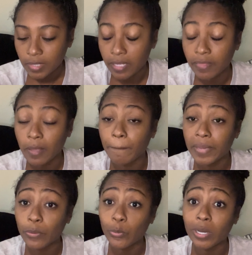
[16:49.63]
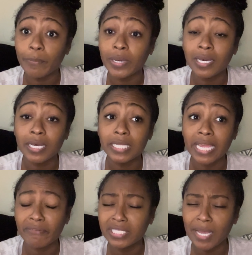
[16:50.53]
the mint one because
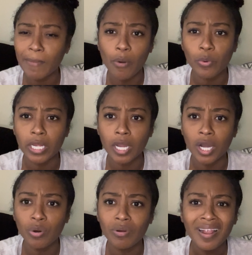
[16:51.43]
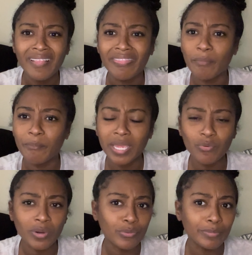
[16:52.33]
every time I would go, the mint
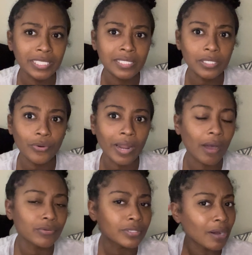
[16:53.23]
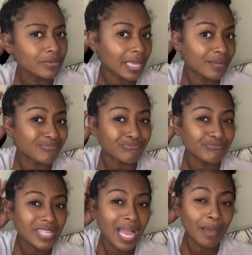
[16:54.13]
one would be sold out. So I was like, mm,
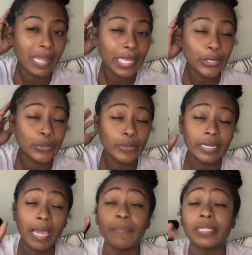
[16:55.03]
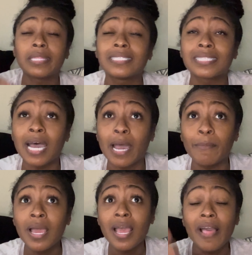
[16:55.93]
I'm not good doing that. But this time,
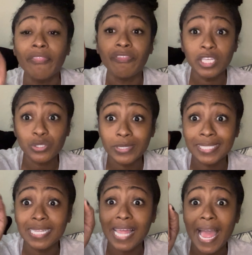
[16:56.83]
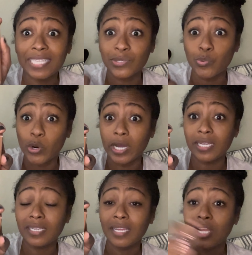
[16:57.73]
this was the last
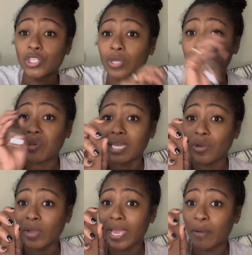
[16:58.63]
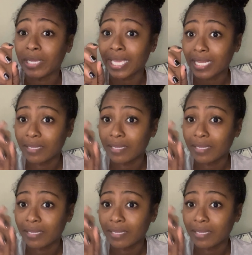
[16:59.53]
one. So I was like, okay, I'm gonna get it.